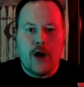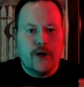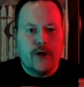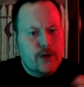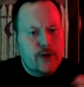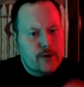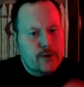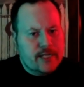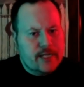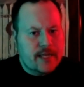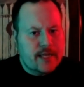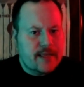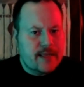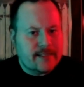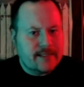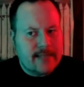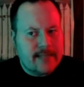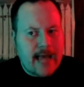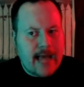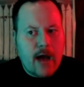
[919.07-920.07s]
new to
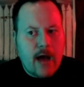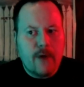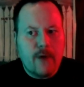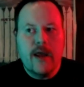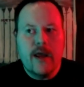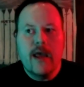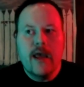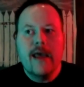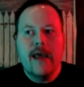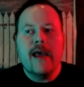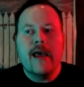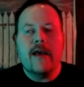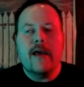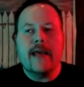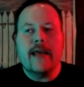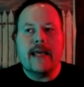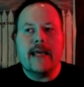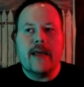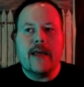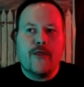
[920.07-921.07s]
this town,
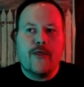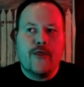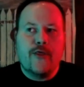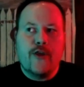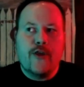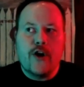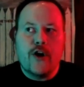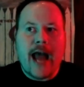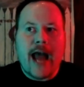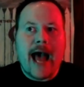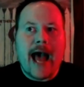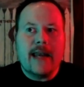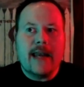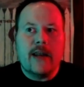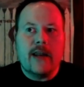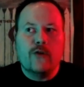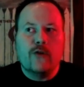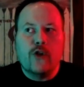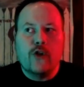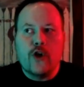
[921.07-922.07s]
they're not
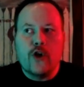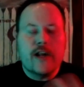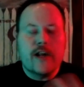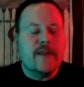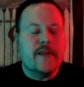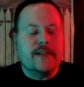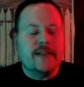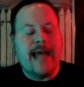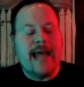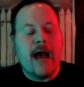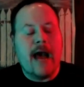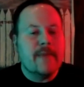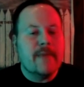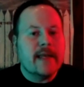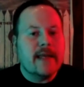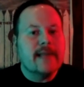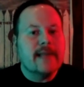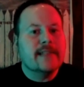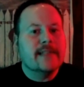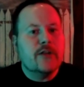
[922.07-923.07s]
learning the town
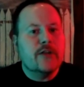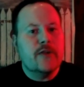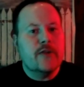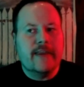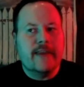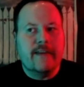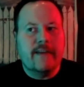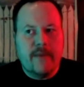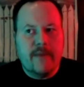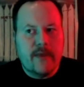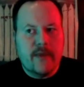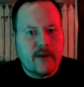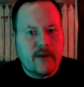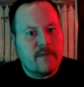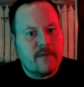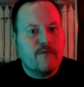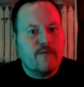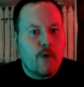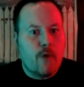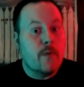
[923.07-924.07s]
because clearly they've been there
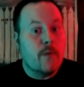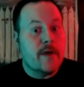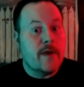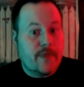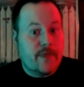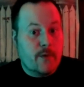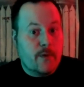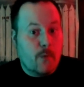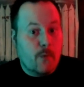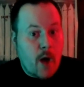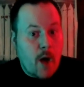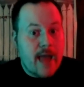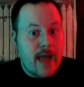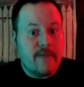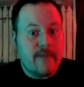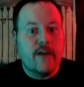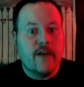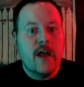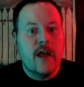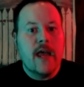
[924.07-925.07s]
before with the
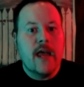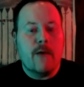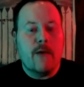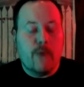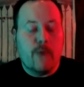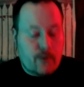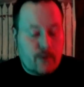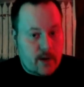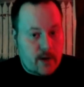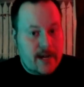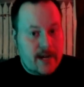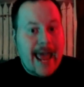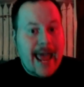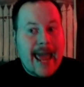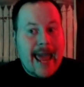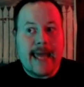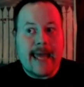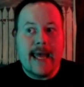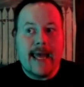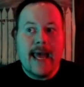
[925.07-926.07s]
wife, with
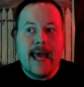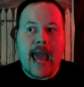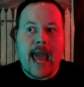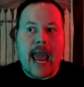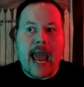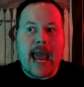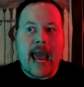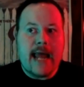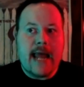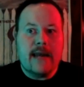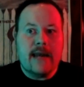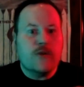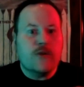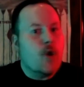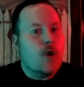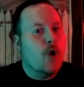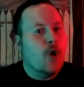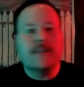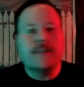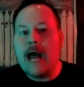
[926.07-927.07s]
Renee, and the
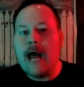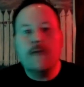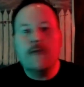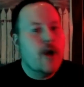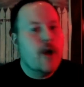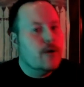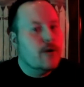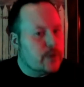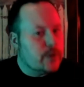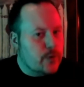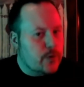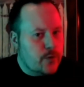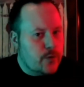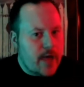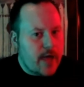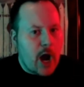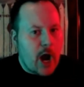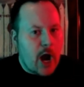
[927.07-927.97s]
whole town knows who they